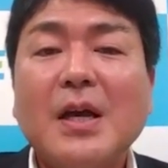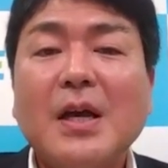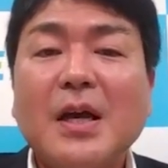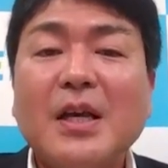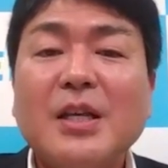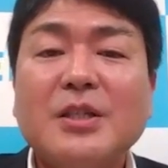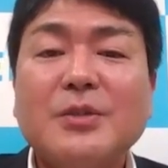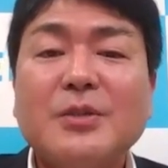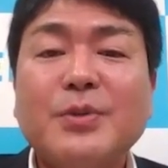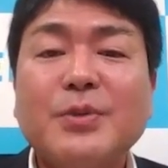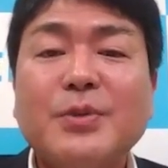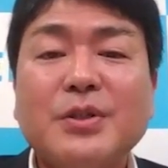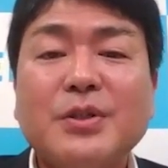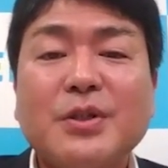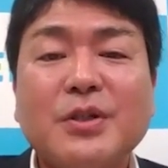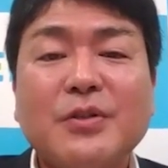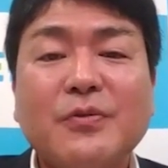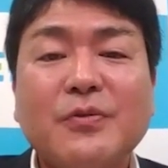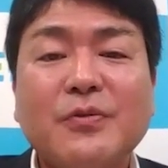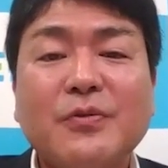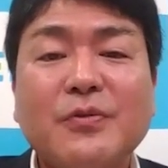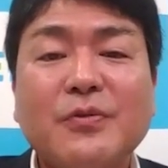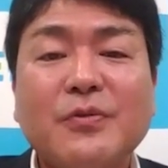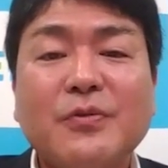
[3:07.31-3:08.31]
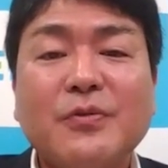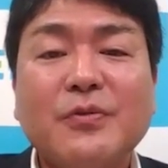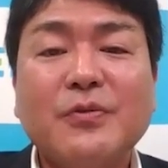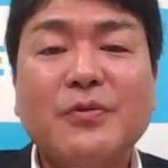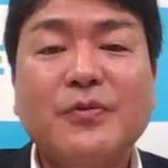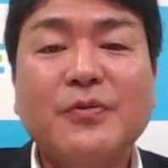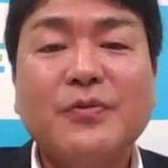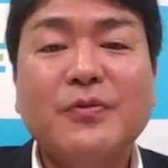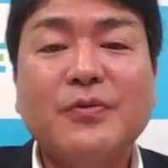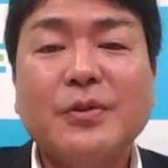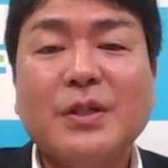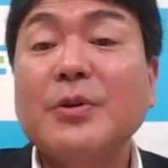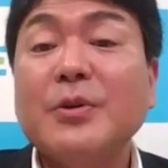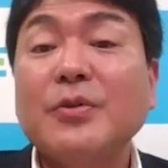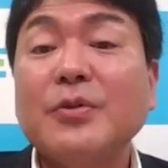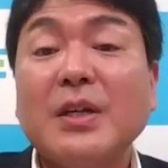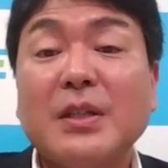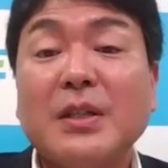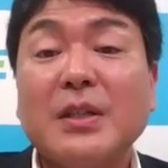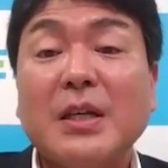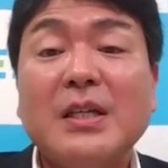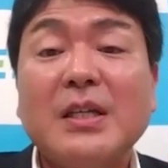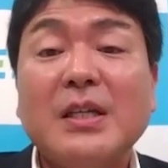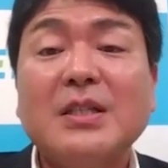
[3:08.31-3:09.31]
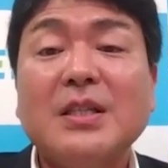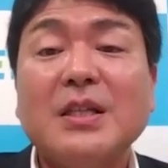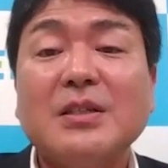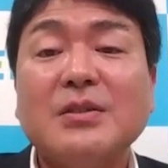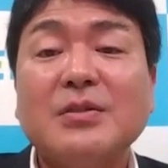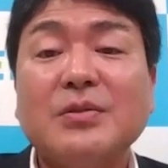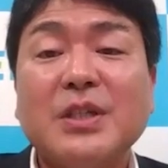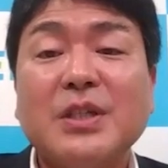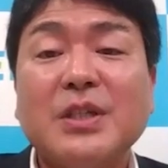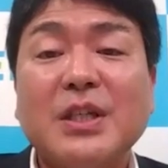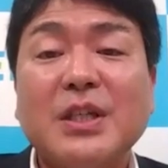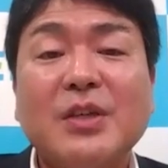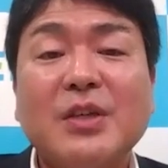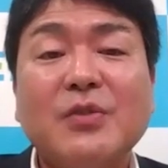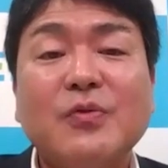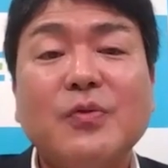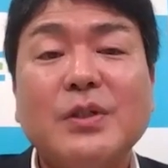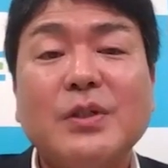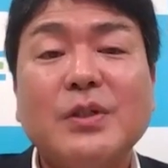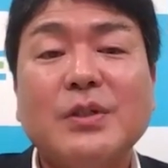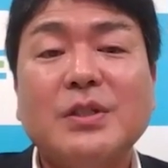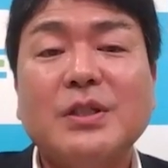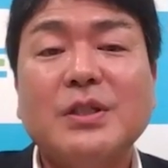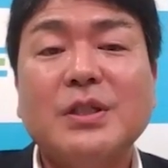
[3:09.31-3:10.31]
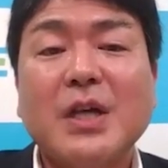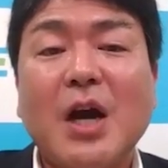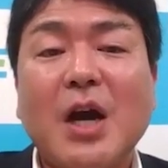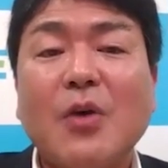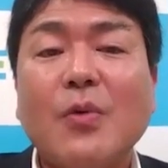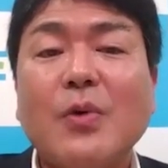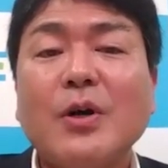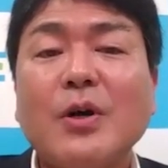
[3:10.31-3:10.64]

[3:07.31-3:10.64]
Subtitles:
especially for the semiconductor industry in which